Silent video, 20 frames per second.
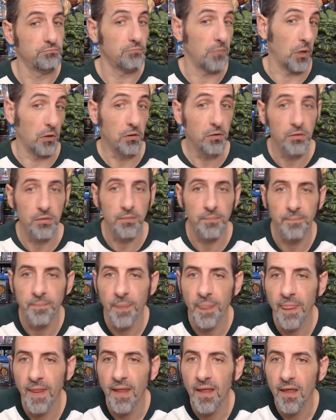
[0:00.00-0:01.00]
I don't
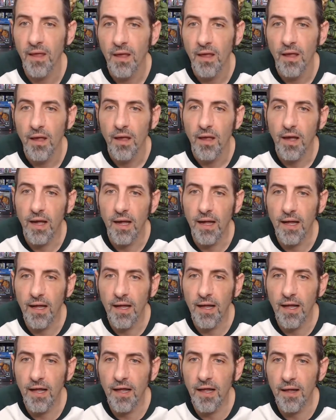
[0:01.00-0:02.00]

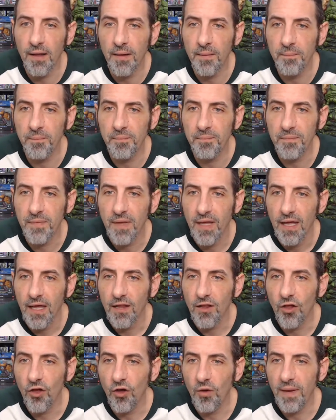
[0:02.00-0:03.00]
know.
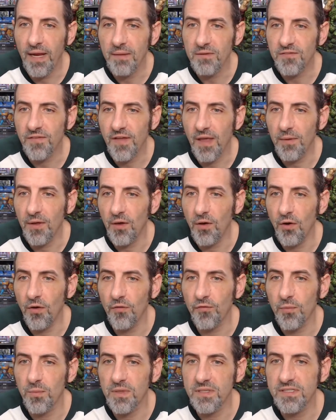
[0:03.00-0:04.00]
Hello, my name is
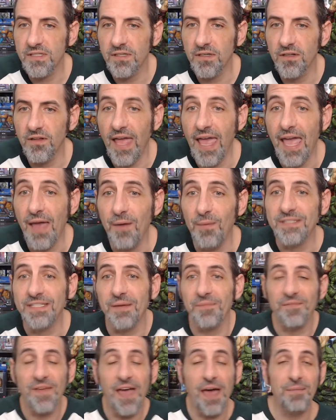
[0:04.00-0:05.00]
Fabio from Brazil. Hey, what's
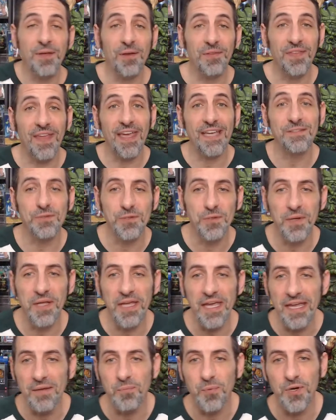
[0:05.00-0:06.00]
up, Fabio? Thanks for
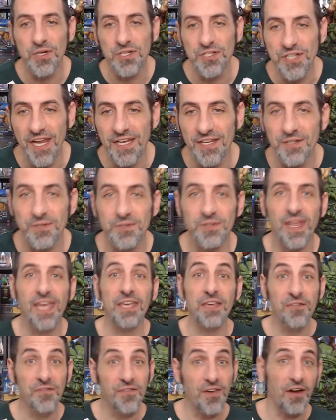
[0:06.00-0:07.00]
tuning in. Appreciate you.
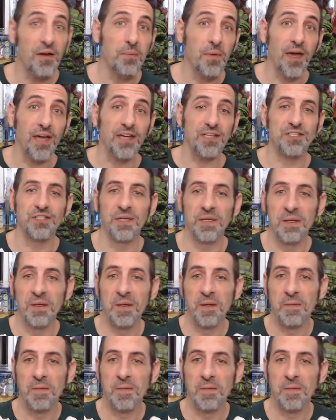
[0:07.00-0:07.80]
Thank you very much.